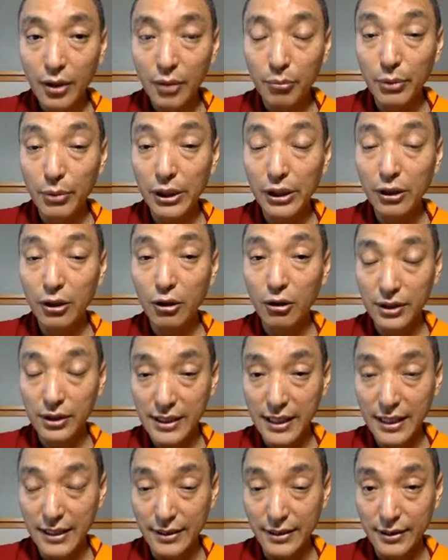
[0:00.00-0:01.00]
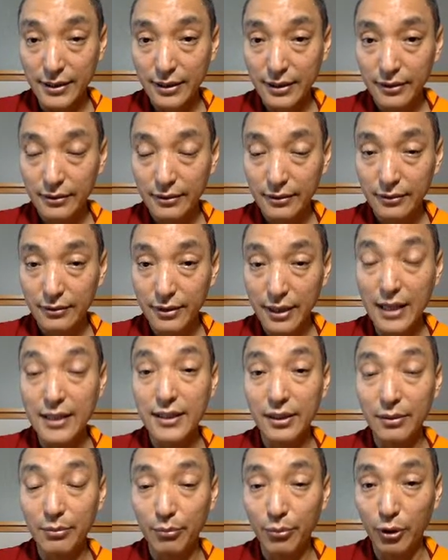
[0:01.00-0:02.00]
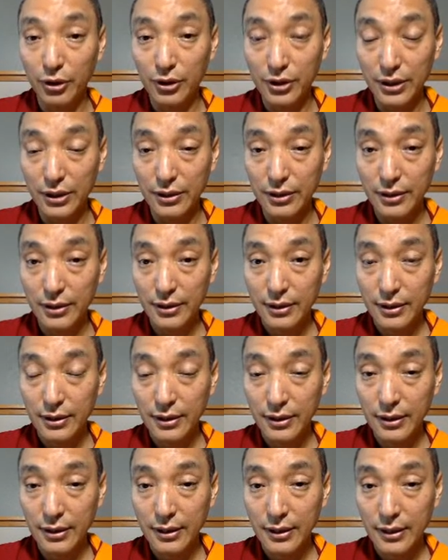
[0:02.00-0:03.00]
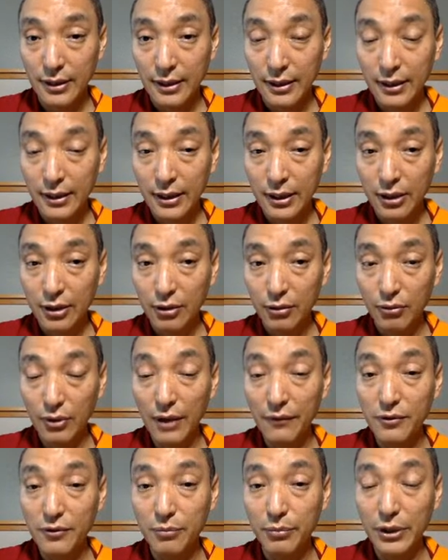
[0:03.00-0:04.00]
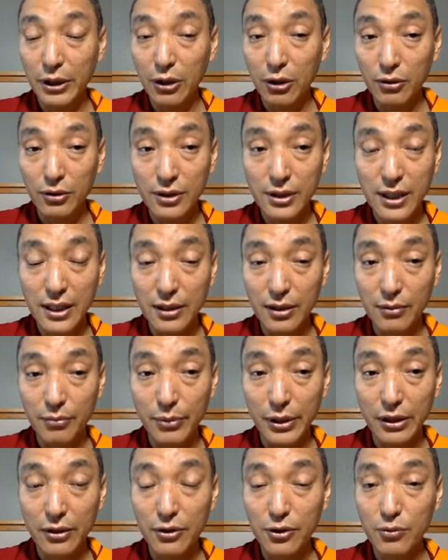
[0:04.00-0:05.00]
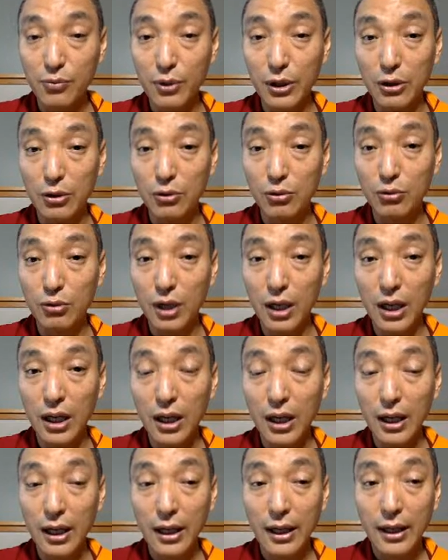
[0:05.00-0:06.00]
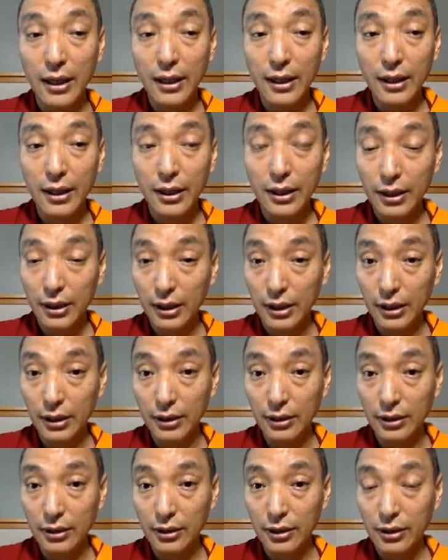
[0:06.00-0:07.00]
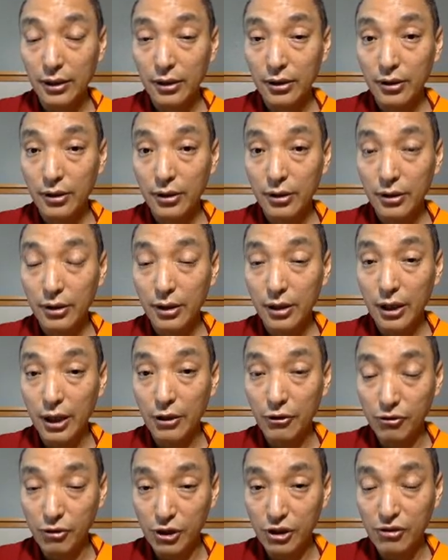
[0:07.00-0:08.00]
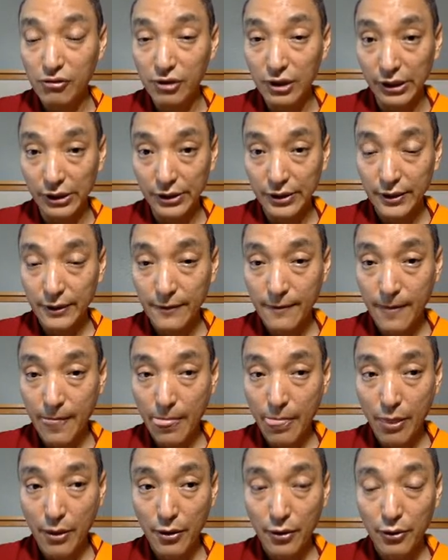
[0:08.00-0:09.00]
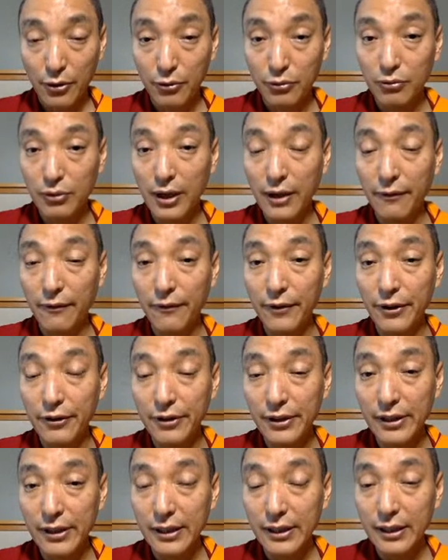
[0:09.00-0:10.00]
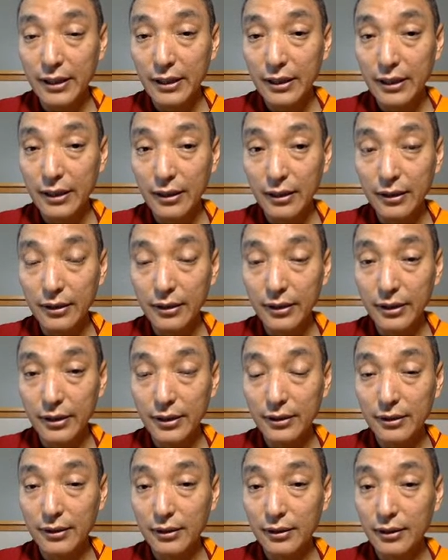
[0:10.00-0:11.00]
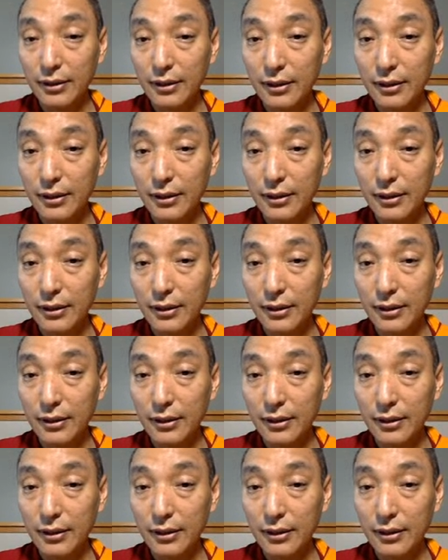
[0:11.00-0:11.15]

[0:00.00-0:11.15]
Being content, that's important. You have to be content, because when you are in a retreat, you have very little